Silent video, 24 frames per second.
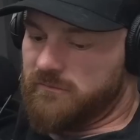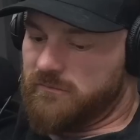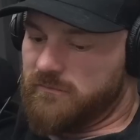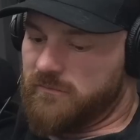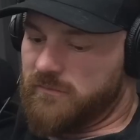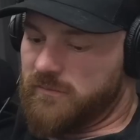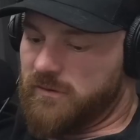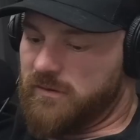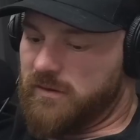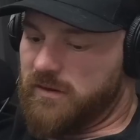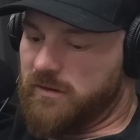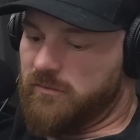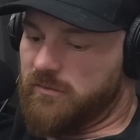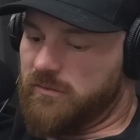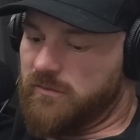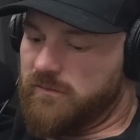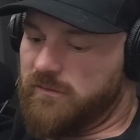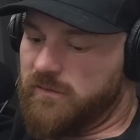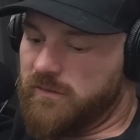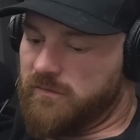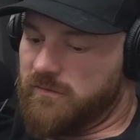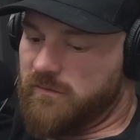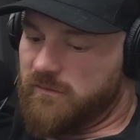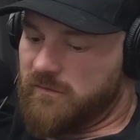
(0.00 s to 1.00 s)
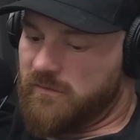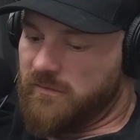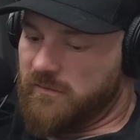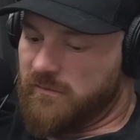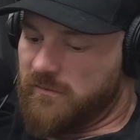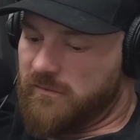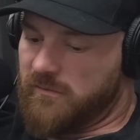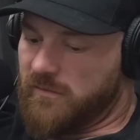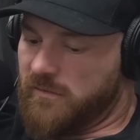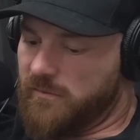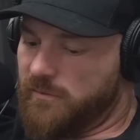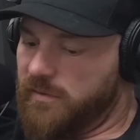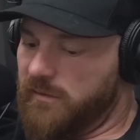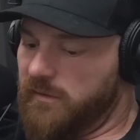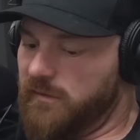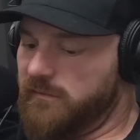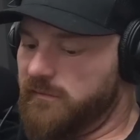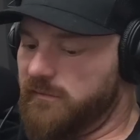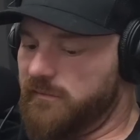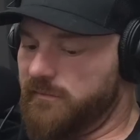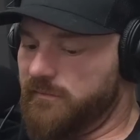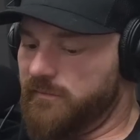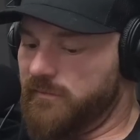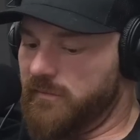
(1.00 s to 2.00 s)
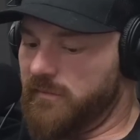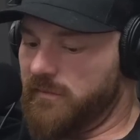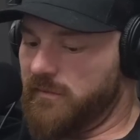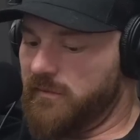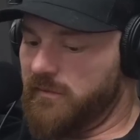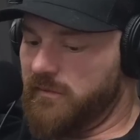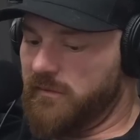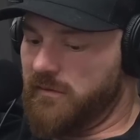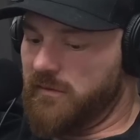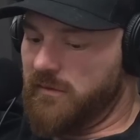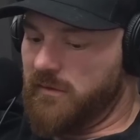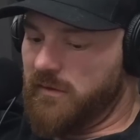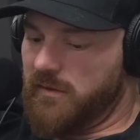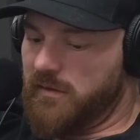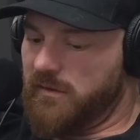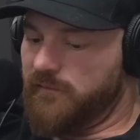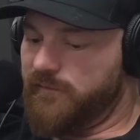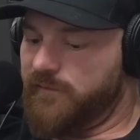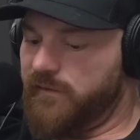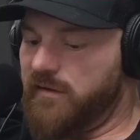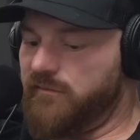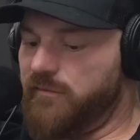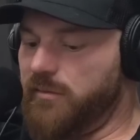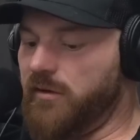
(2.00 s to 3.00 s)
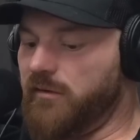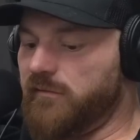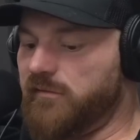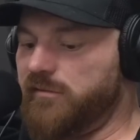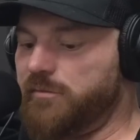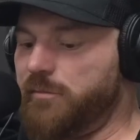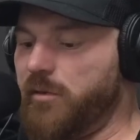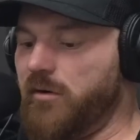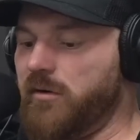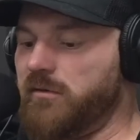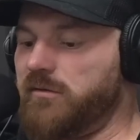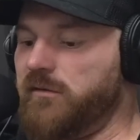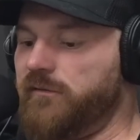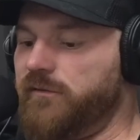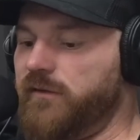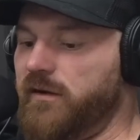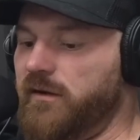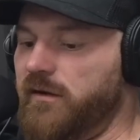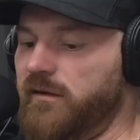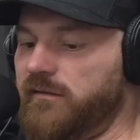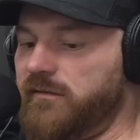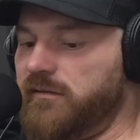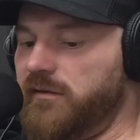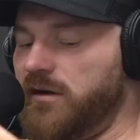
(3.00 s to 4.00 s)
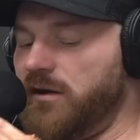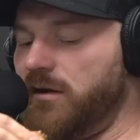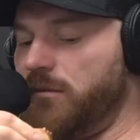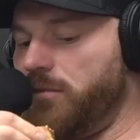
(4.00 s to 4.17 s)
I'm going to take this top piece. And for every on Spotify listening,